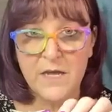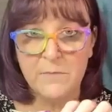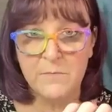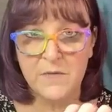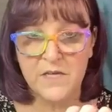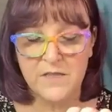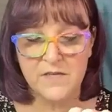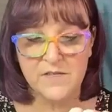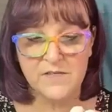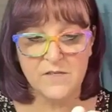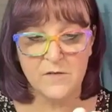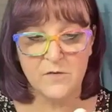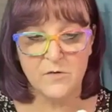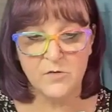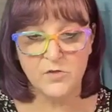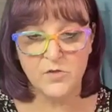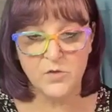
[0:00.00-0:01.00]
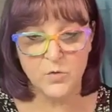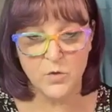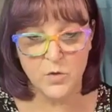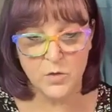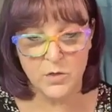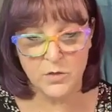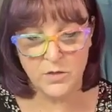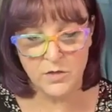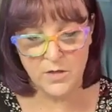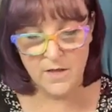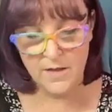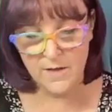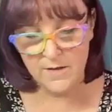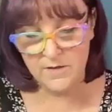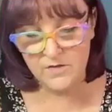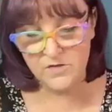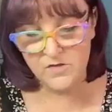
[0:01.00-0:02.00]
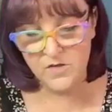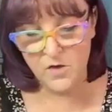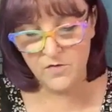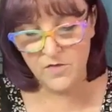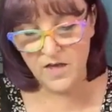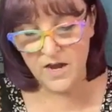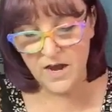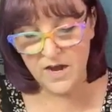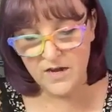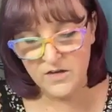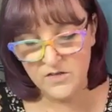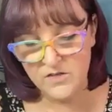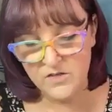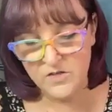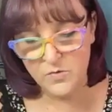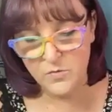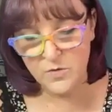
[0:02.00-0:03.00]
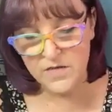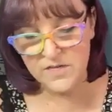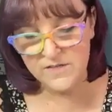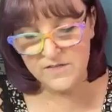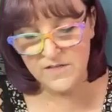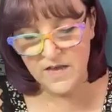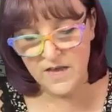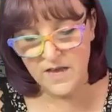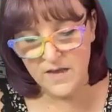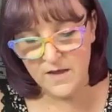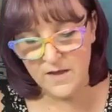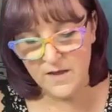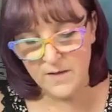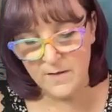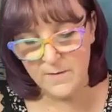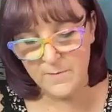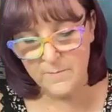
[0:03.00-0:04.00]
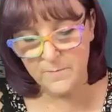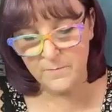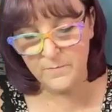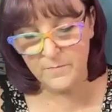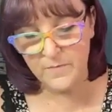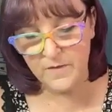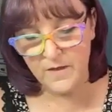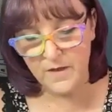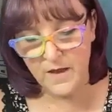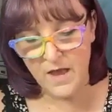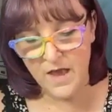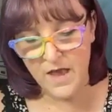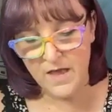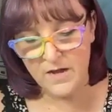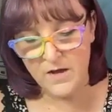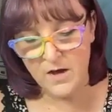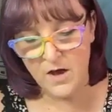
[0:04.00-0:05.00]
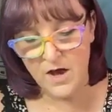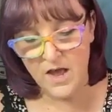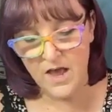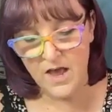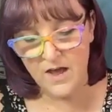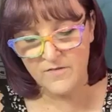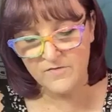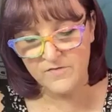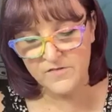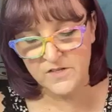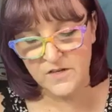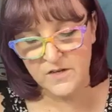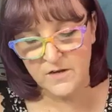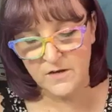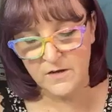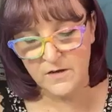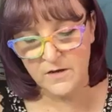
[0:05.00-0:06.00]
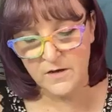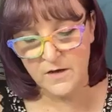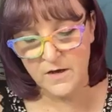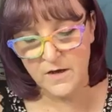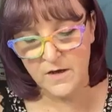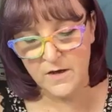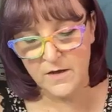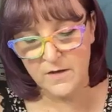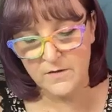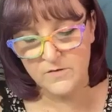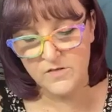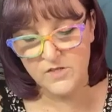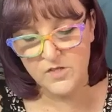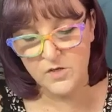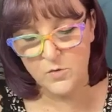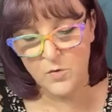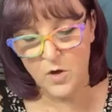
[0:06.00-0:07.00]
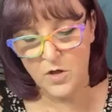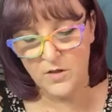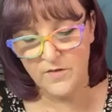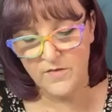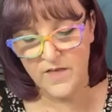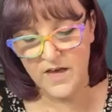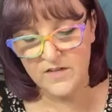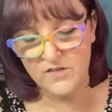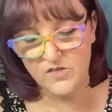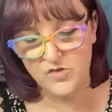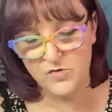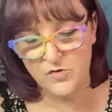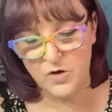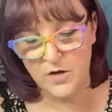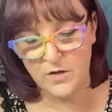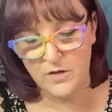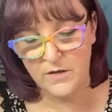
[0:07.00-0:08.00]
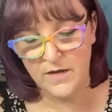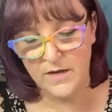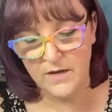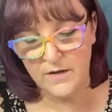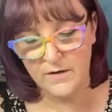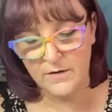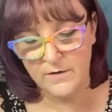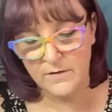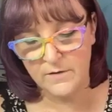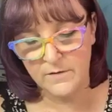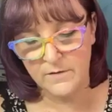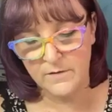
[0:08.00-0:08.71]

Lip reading: made me this little tool so that I could squeeze it and not have to do all of that struggling.